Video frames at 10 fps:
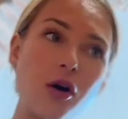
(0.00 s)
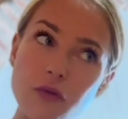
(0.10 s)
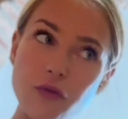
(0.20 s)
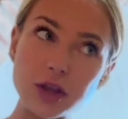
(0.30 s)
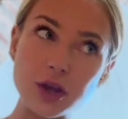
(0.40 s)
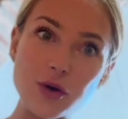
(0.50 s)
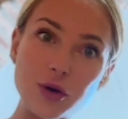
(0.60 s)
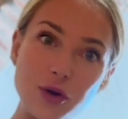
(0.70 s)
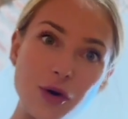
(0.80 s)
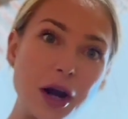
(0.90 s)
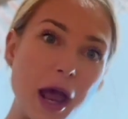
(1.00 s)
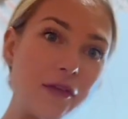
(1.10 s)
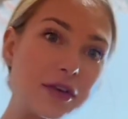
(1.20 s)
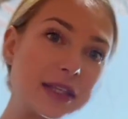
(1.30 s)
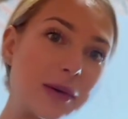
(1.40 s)
hopefully you are
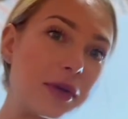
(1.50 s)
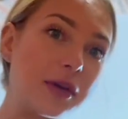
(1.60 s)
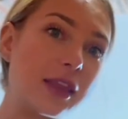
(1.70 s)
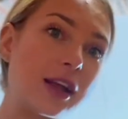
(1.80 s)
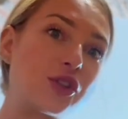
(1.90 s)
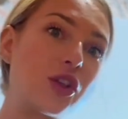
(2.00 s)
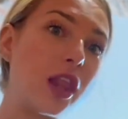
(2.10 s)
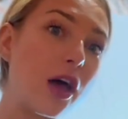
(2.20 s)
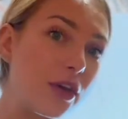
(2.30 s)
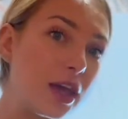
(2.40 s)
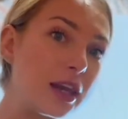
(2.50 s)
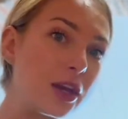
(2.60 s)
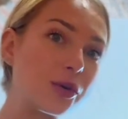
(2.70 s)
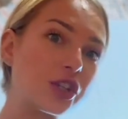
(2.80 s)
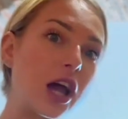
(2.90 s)
having something that you love
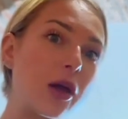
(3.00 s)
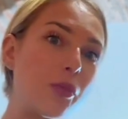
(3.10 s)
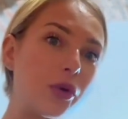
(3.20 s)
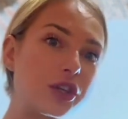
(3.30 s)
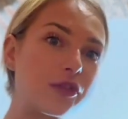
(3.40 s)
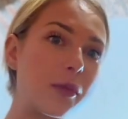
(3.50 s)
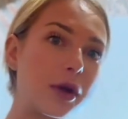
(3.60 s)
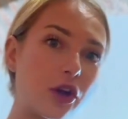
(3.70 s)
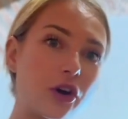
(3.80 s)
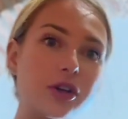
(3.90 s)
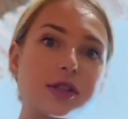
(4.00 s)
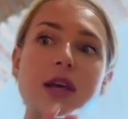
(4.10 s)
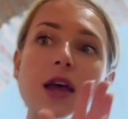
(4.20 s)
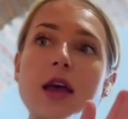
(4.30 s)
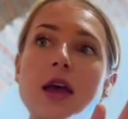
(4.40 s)
eating, which I preach for my girls.
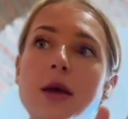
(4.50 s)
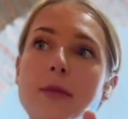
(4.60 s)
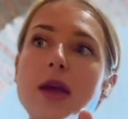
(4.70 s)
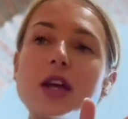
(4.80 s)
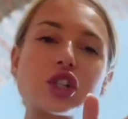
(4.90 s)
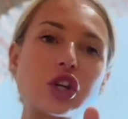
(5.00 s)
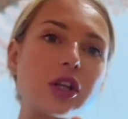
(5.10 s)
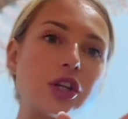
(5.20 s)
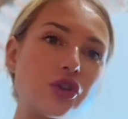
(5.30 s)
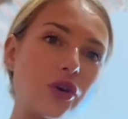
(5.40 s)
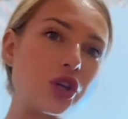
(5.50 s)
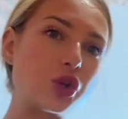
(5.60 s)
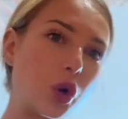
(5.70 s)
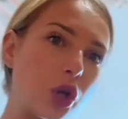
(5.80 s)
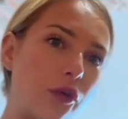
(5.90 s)
Make sure that you
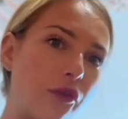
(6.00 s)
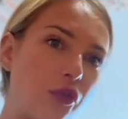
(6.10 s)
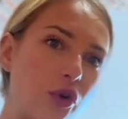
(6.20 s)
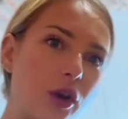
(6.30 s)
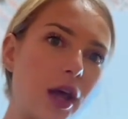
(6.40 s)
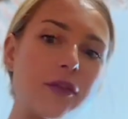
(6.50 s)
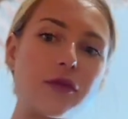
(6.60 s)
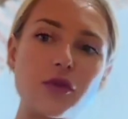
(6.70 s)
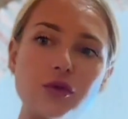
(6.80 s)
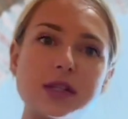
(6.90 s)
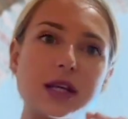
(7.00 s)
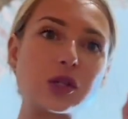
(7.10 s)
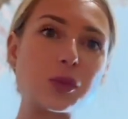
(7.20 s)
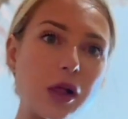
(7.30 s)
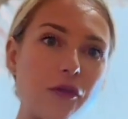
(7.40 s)
enjoy your food and food
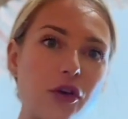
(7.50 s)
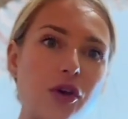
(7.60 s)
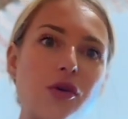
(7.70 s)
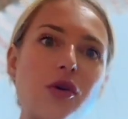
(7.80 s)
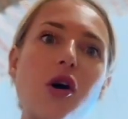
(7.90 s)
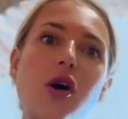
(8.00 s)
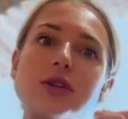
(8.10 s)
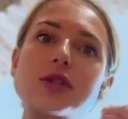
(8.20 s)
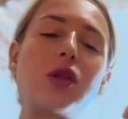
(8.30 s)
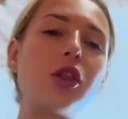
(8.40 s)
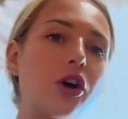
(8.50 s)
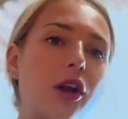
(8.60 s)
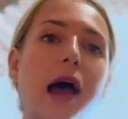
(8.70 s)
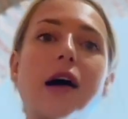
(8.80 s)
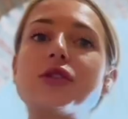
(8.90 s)
tastes well for you. Also
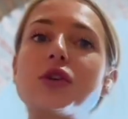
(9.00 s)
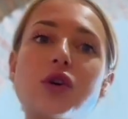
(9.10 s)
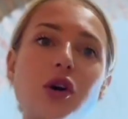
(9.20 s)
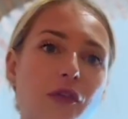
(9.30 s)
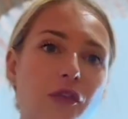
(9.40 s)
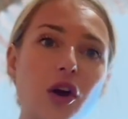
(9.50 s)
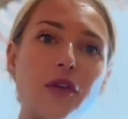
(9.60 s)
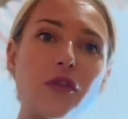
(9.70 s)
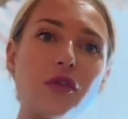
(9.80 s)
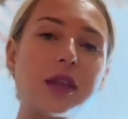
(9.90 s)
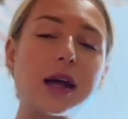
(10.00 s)
learn how to cook your food